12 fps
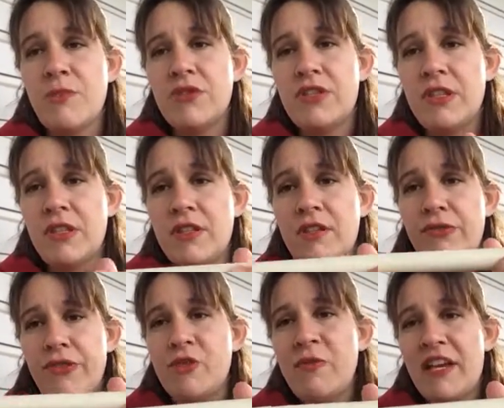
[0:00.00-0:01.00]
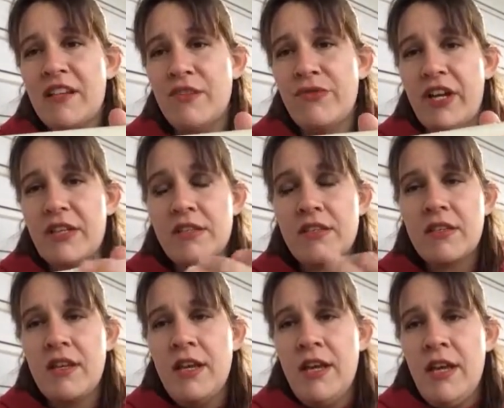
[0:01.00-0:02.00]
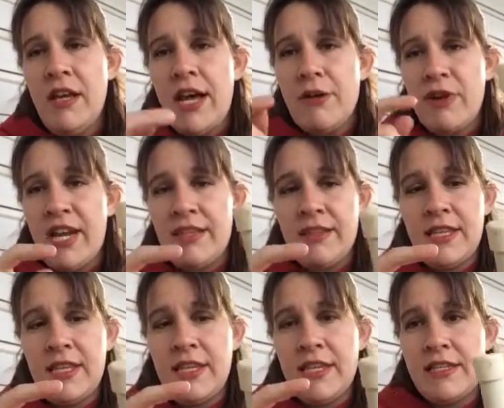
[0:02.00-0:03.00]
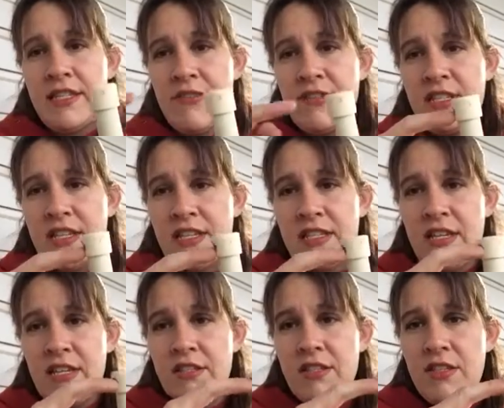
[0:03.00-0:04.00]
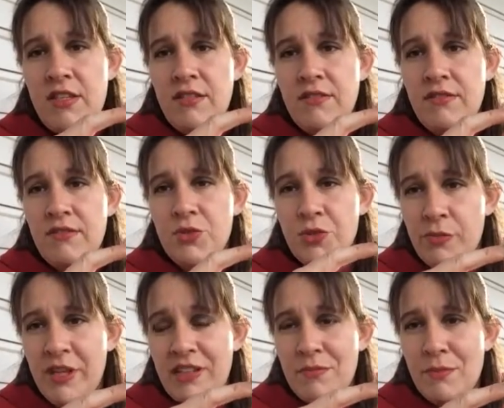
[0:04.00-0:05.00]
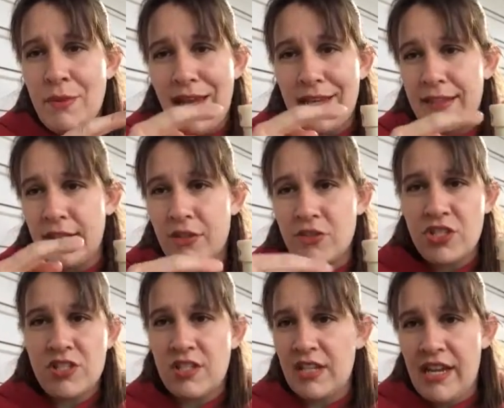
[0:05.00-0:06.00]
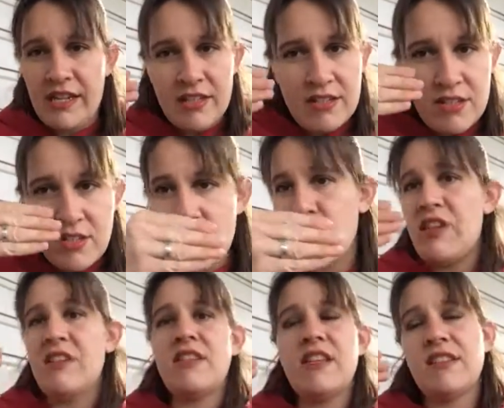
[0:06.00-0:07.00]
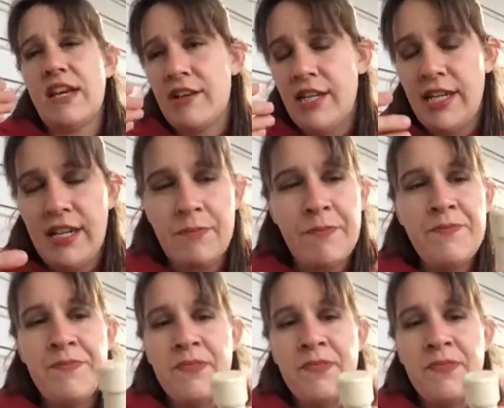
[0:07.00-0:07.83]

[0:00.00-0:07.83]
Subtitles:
I put the flute back in the vise. I ran the 7/16 drill bit back in there just to kind of straighten things out again.